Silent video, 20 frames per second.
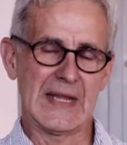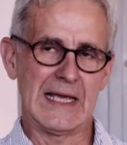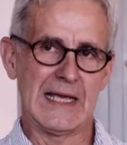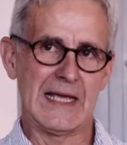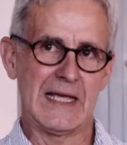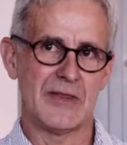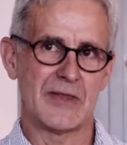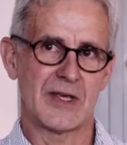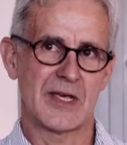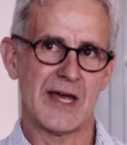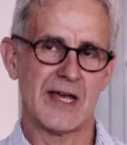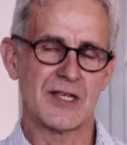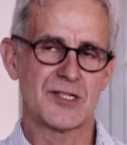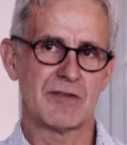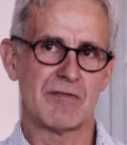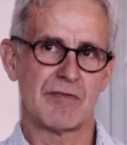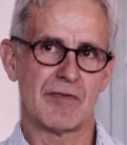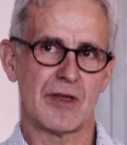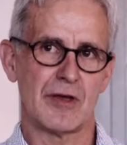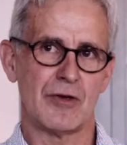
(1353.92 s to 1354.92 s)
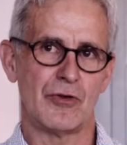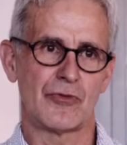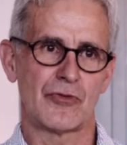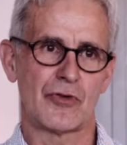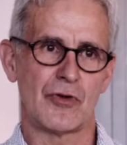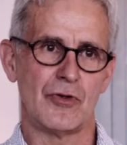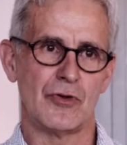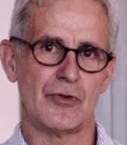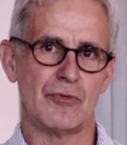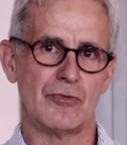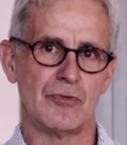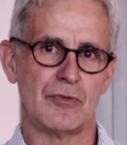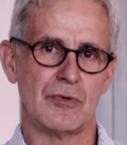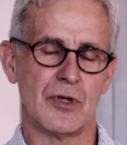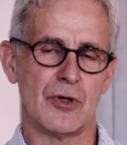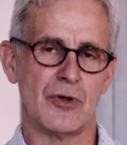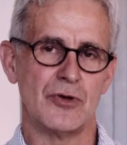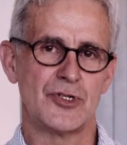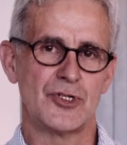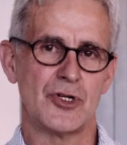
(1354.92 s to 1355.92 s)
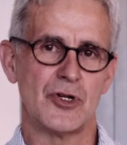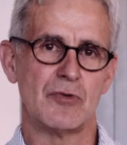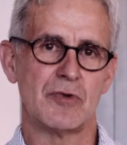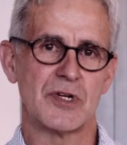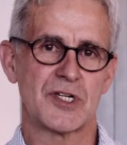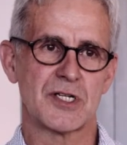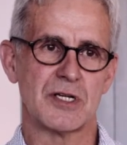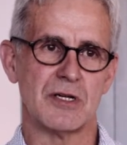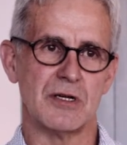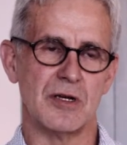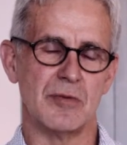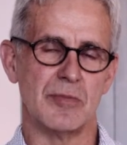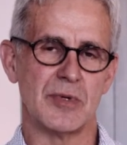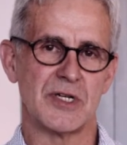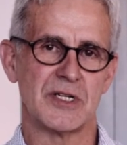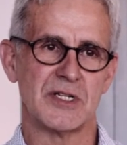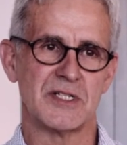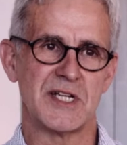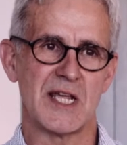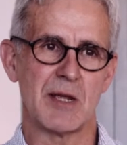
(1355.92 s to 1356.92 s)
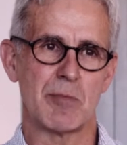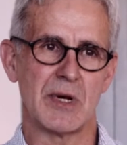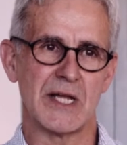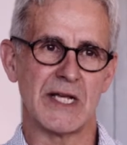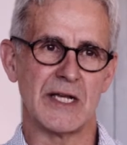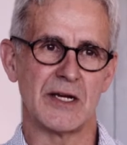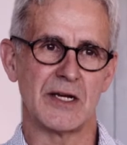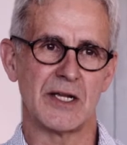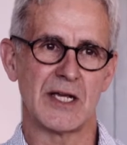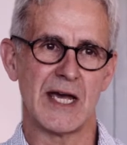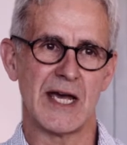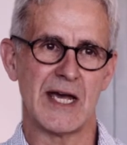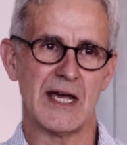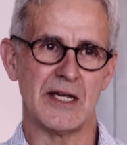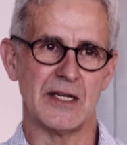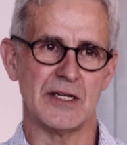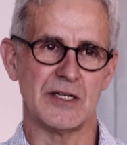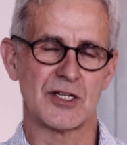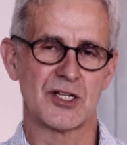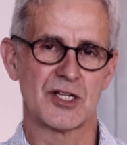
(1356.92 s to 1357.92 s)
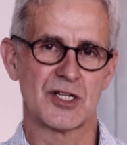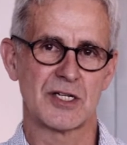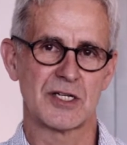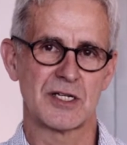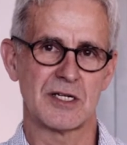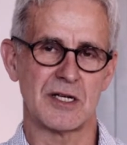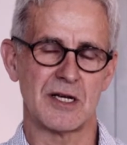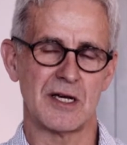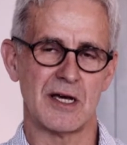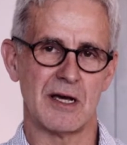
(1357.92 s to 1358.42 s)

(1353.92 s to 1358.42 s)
In the case of those who do return but are deeply engaged,